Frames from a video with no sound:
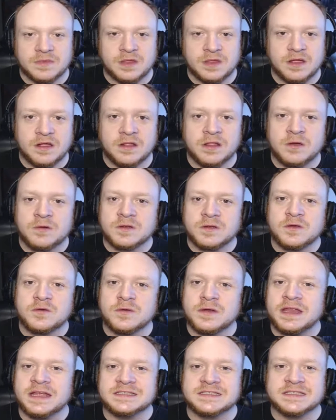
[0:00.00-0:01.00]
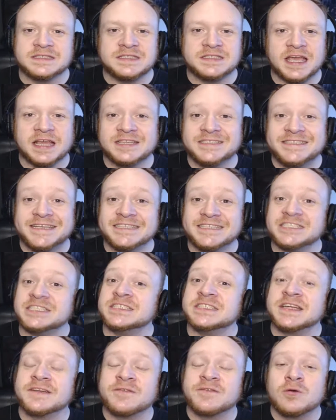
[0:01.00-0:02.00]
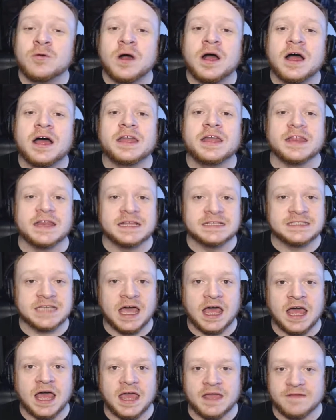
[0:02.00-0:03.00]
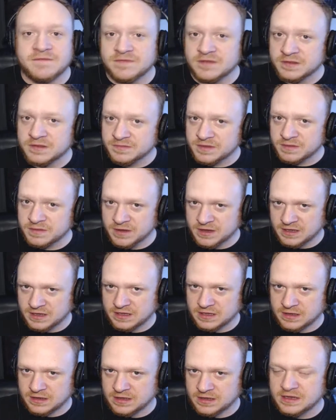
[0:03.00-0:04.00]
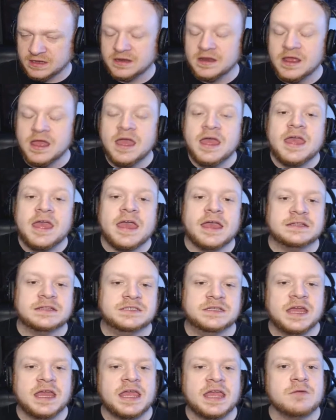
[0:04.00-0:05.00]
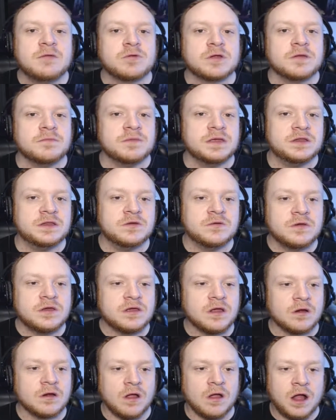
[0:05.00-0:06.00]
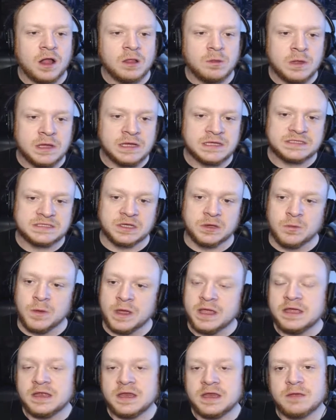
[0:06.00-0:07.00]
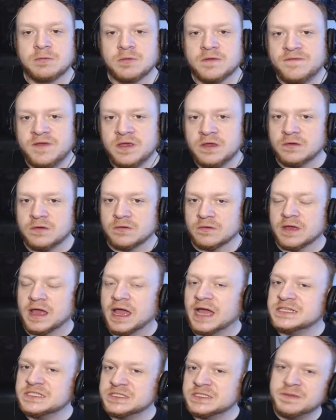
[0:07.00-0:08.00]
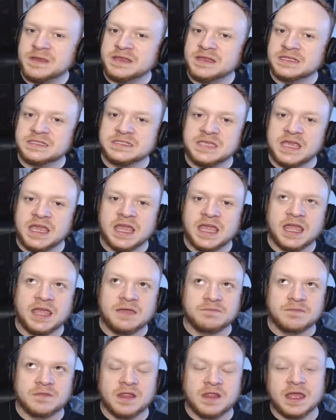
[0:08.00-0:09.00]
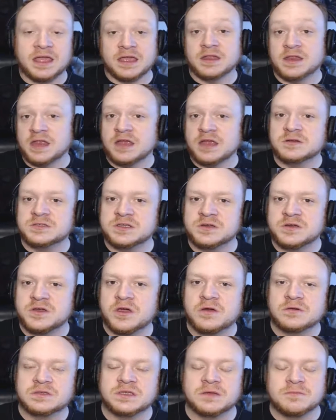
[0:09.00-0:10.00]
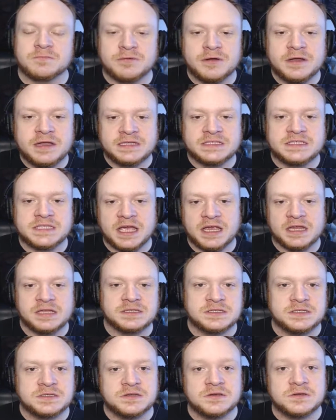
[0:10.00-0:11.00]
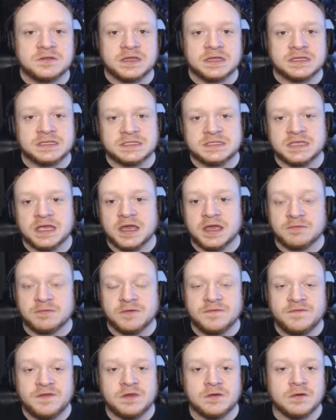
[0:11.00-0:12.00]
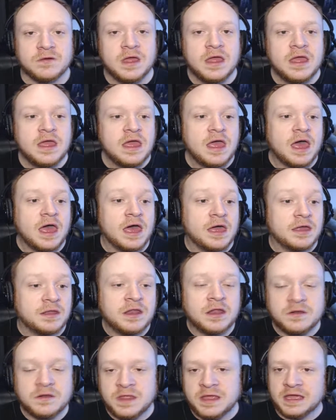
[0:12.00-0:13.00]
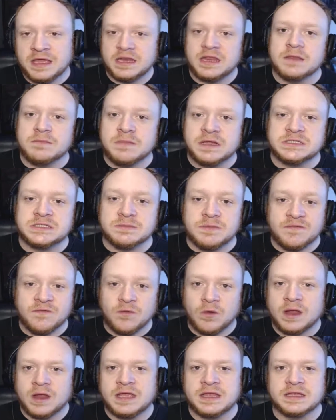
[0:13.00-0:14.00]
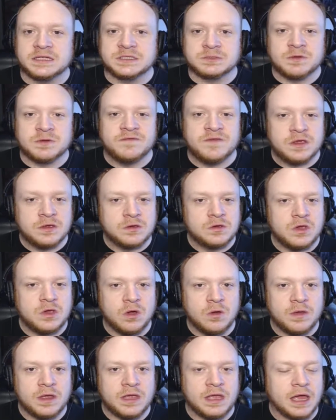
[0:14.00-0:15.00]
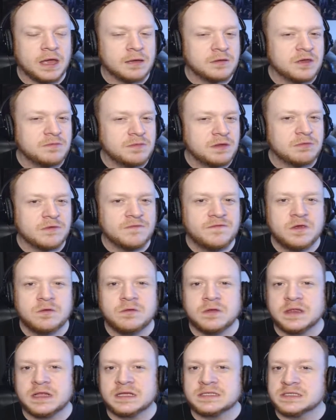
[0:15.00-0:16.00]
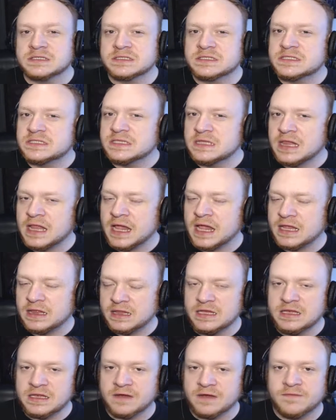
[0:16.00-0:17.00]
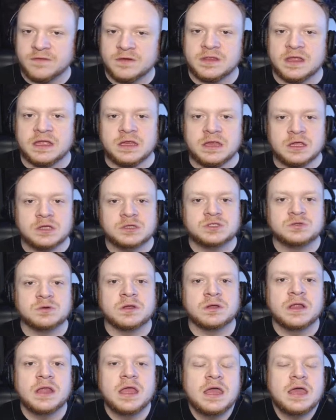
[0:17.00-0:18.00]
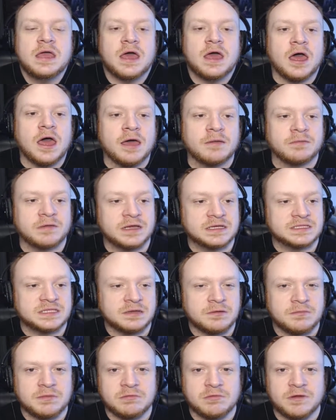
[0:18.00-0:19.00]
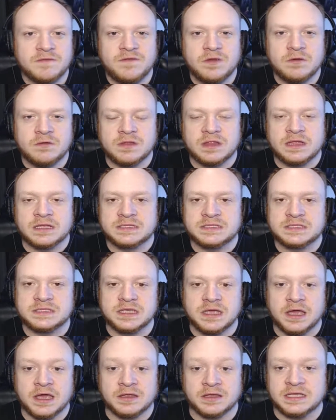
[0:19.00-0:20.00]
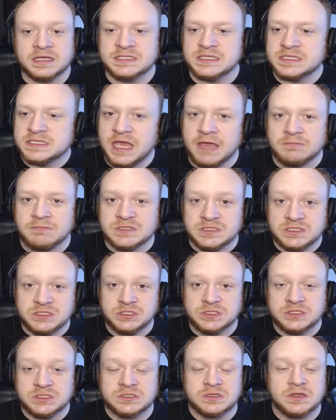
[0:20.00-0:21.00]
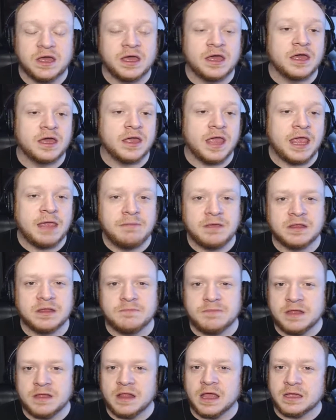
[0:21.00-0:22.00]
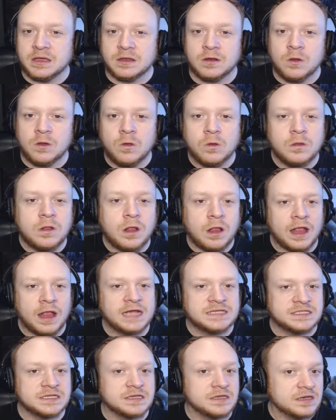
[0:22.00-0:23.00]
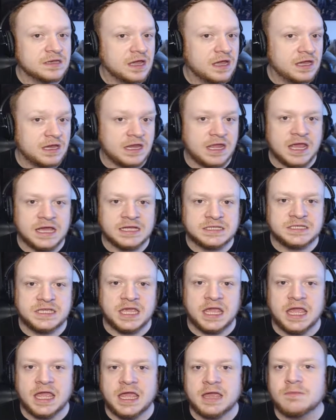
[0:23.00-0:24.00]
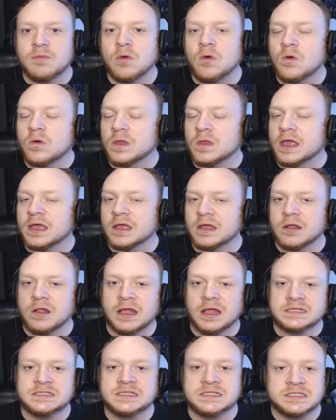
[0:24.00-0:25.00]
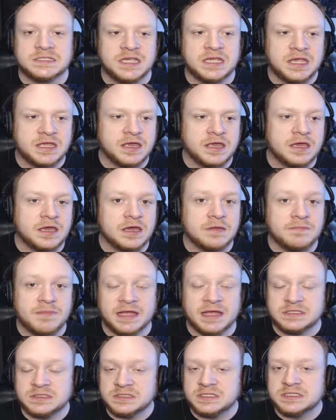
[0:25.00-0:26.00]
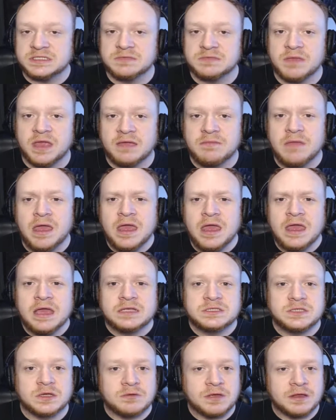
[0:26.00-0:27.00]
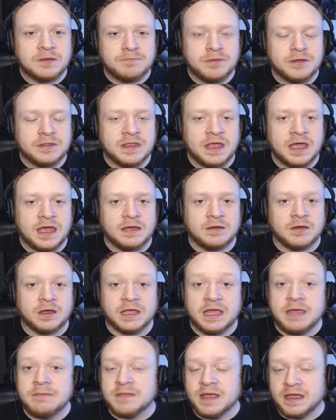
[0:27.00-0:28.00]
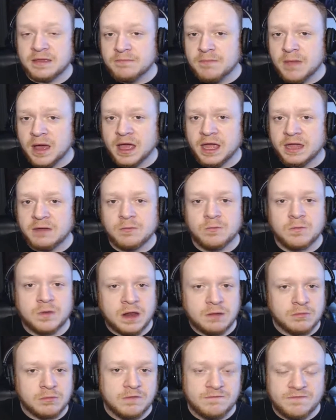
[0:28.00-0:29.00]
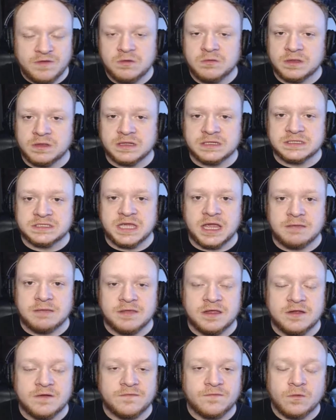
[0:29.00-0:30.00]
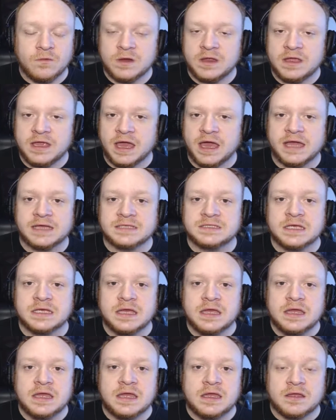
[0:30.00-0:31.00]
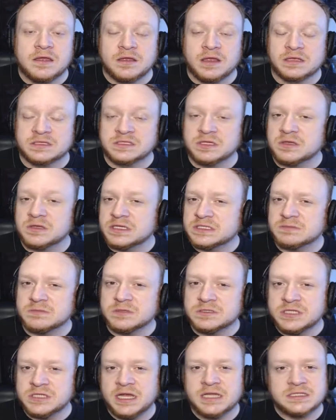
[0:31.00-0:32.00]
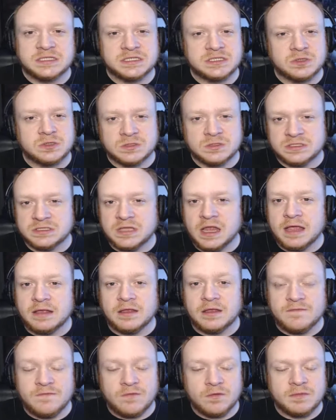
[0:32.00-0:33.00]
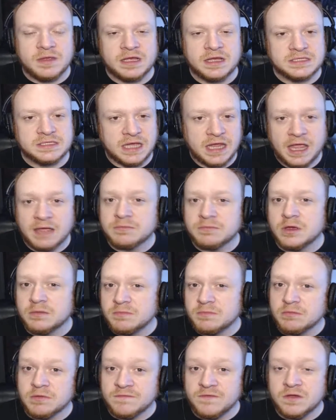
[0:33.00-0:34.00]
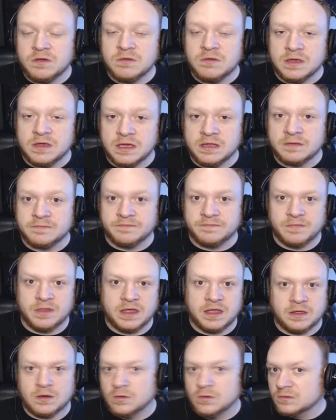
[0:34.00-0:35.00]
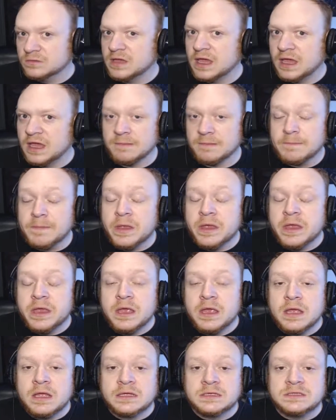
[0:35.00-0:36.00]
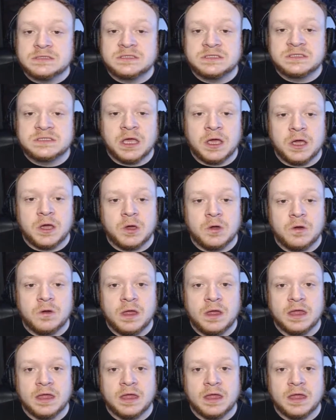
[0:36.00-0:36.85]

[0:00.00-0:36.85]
Hello and greetings and salutations everyone, it is I, Flip the Bacon, and today we're going to be doing our Alwa'S Awakening review. I just beat this game like a day or two ago, so I'm pretty excited to do this review. Another thing I need to mention before I get this review going, I'm going to be reviewing this slightly different than usual. Because I'm going to be reviewing this, because this game was aiming to be like an old classic NES game or like a classic Sega Master System game. So I'm going to I'll keep that in mind when I'm reviewing this game here for you guys. So this will change the score slightly for me because I am going to be reviewing it like an old game. So,